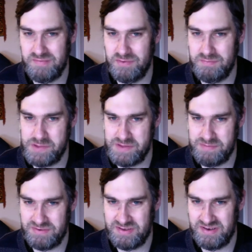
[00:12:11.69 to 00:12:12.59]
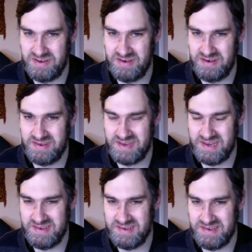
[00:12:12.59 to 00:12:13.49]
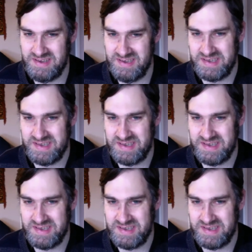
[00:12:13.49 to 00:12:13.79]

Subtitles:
want people to know our identities,